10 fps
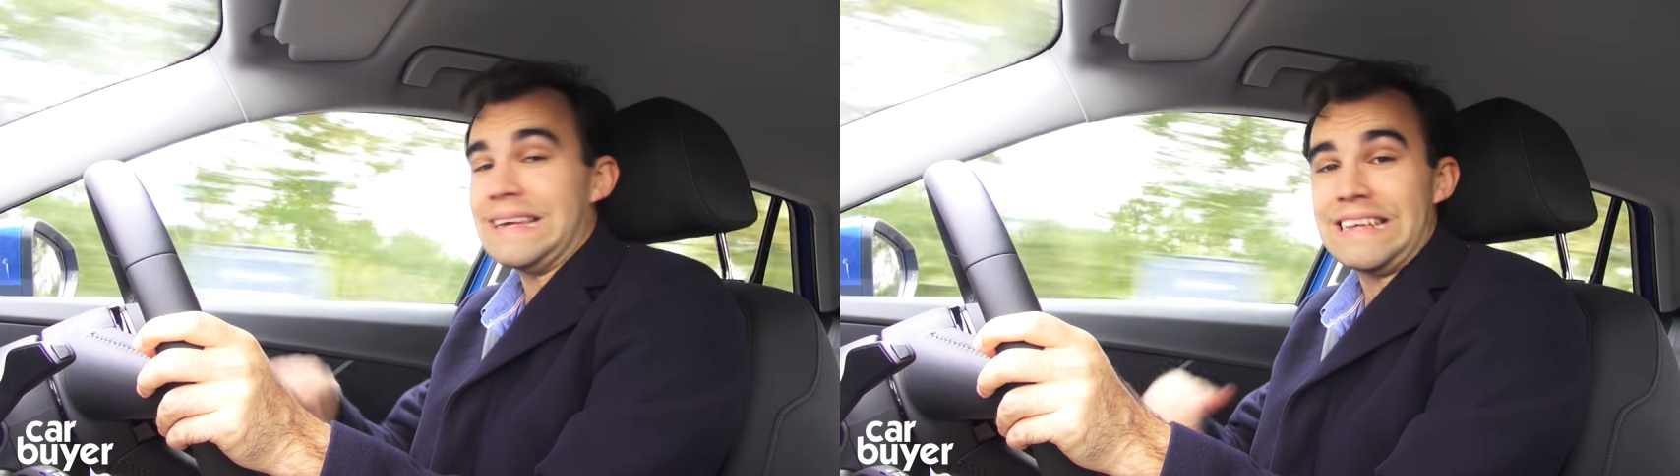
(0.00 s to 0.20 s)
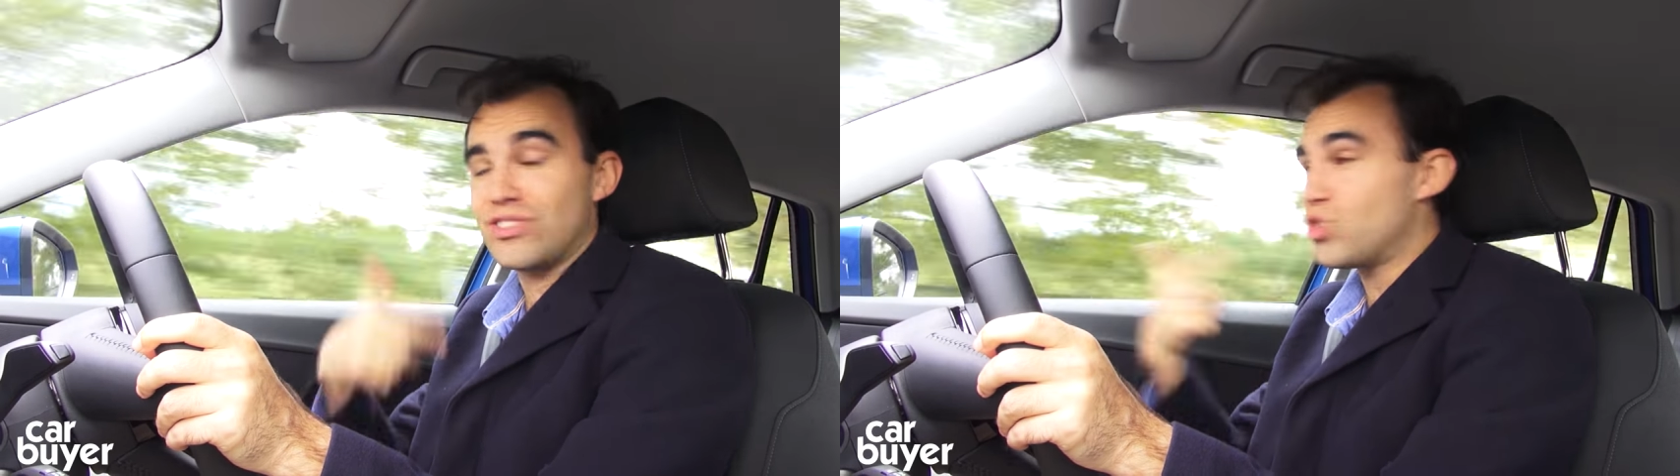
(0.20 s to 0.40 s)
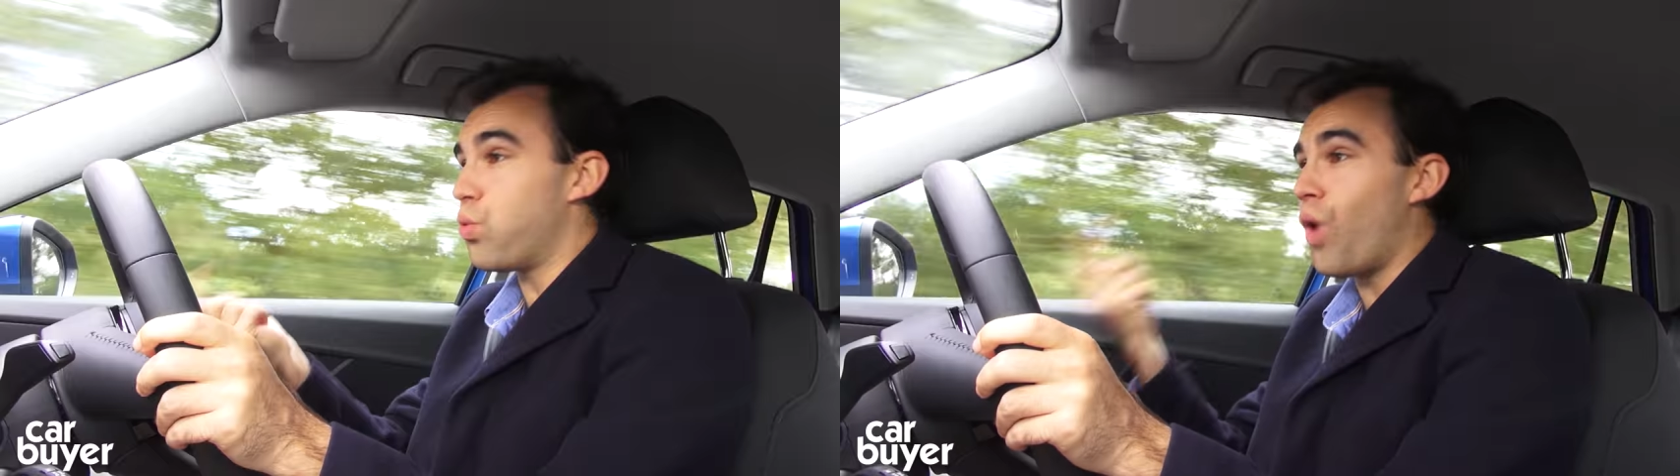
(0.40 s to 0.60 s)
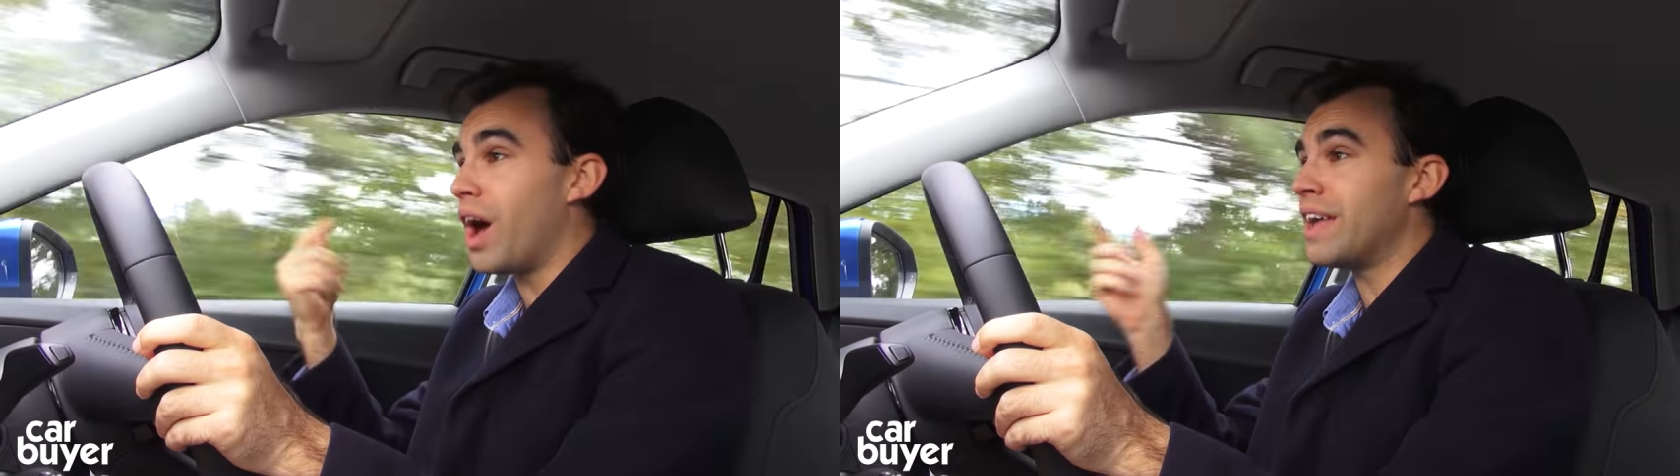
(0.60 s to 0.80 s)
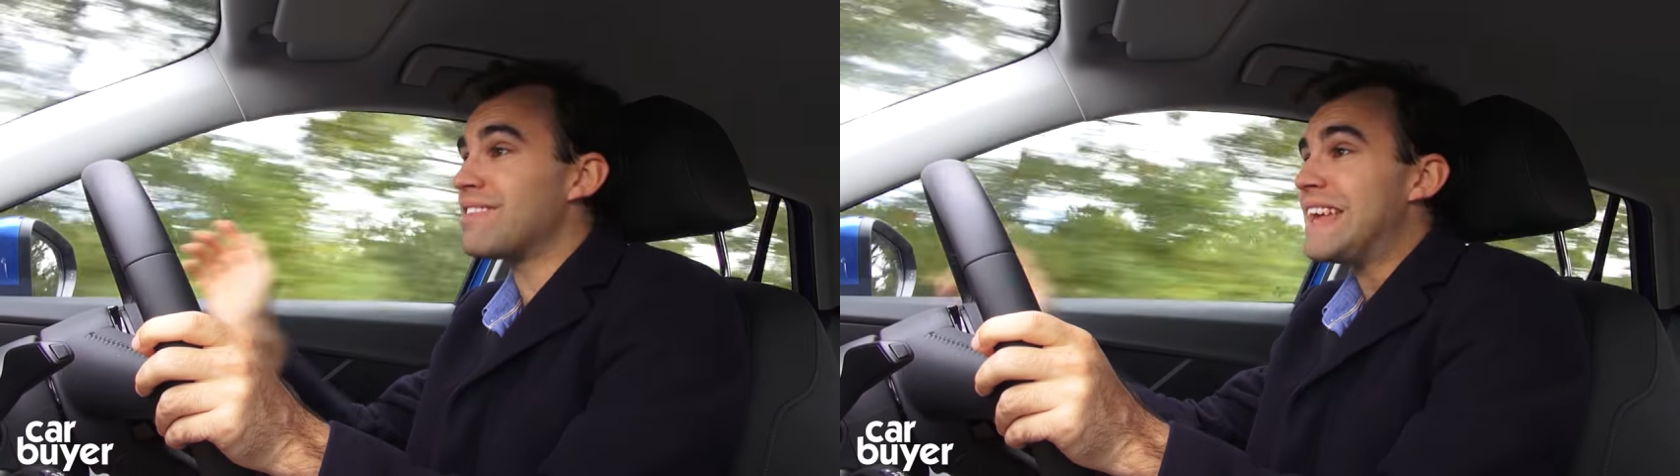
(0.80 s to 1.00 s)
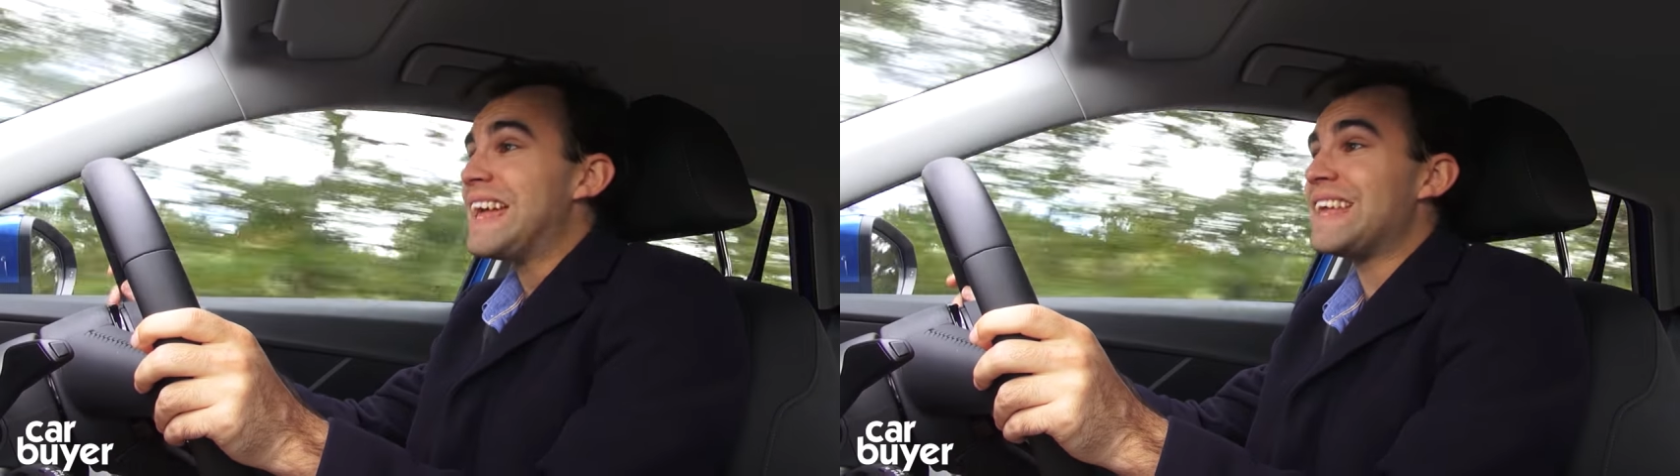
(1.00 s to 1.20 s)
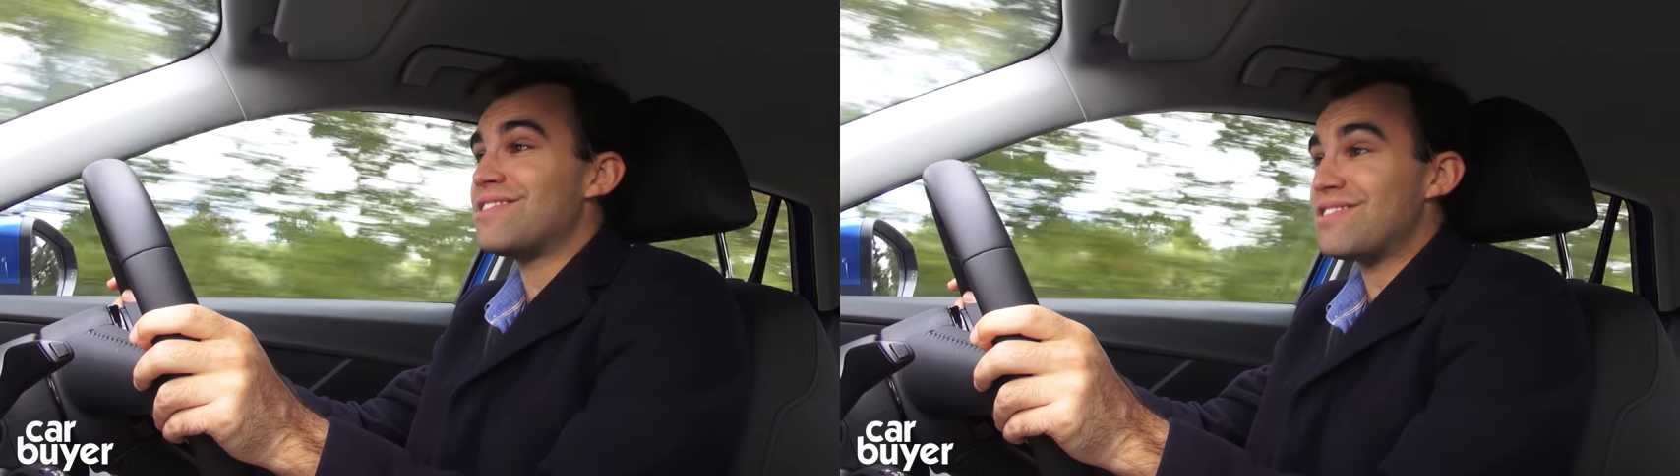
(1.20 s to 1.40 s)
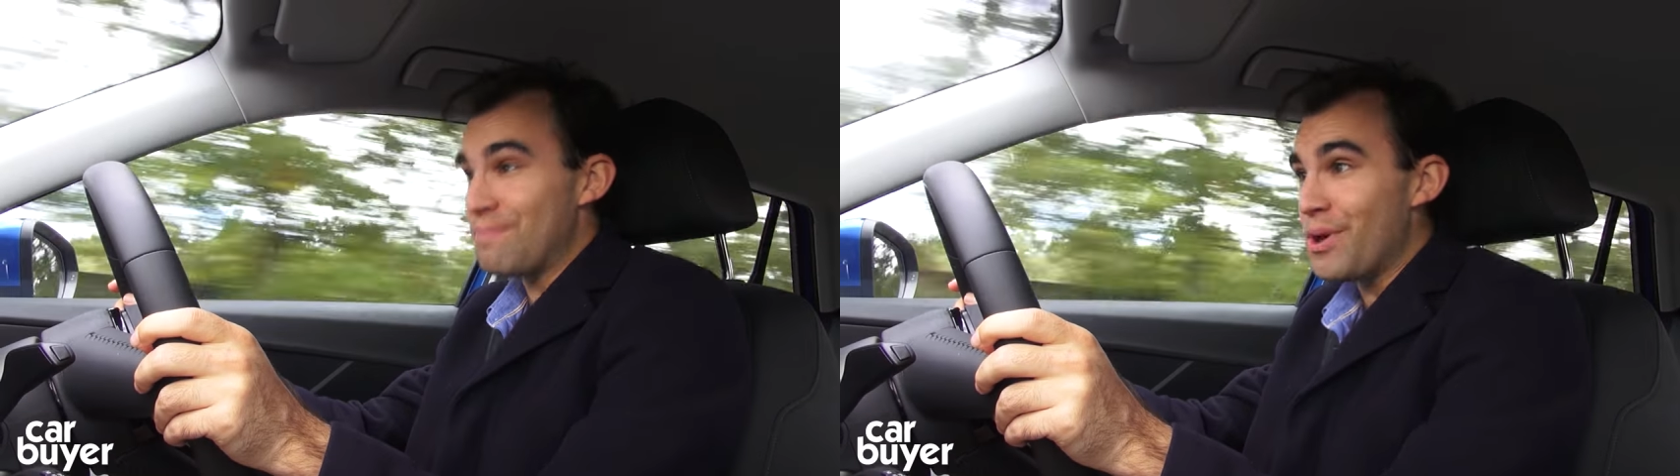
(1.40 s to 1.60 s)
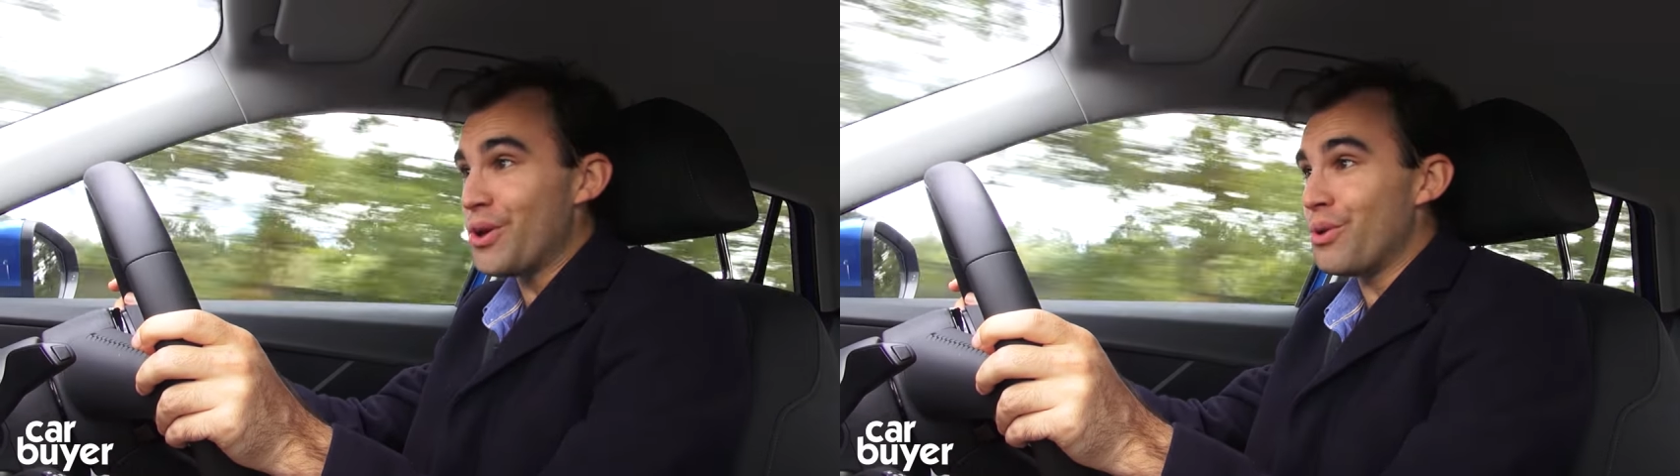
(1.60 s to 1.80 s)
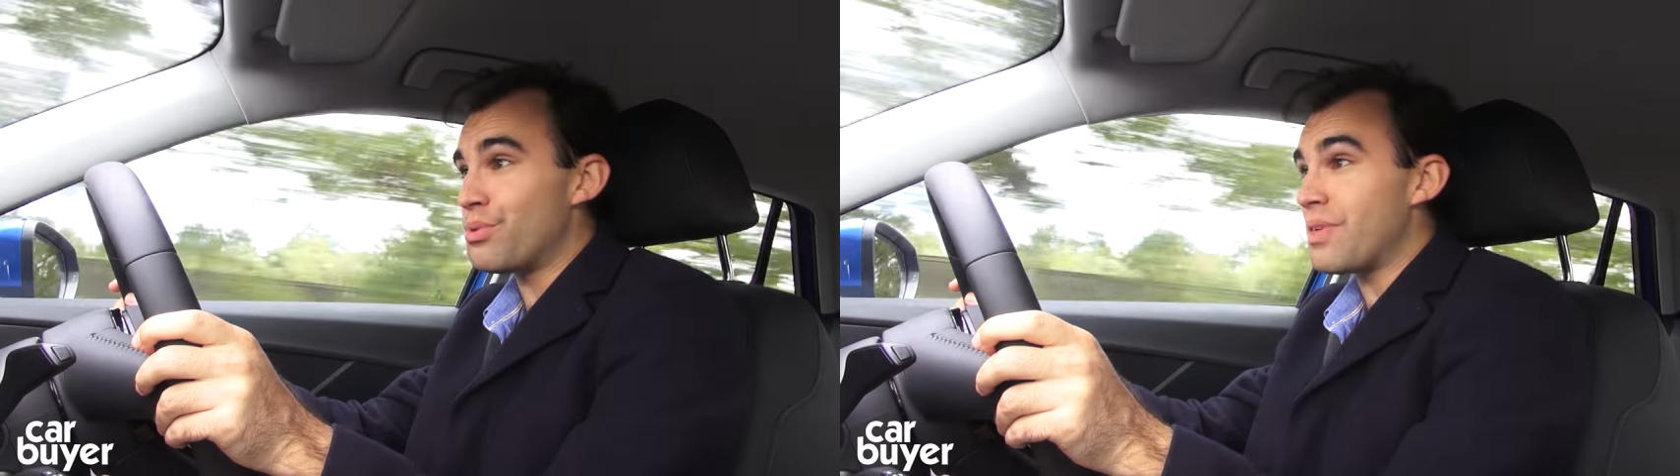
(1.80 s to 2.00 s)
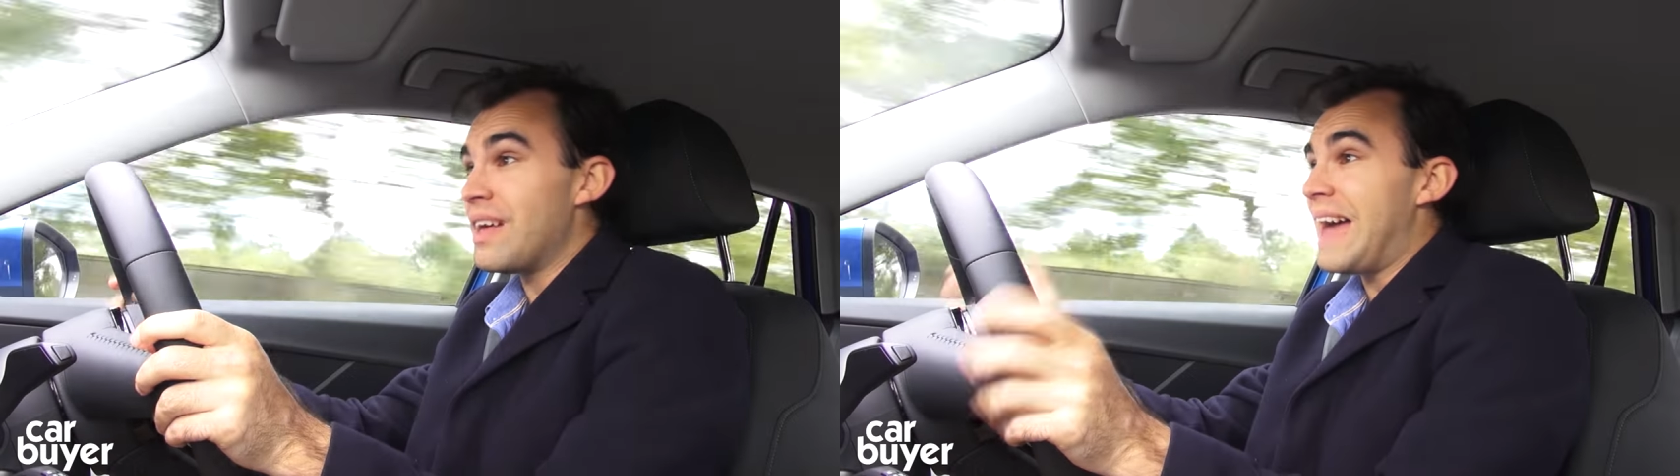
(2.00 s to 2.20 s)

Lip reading: it's quiet, it's smooth,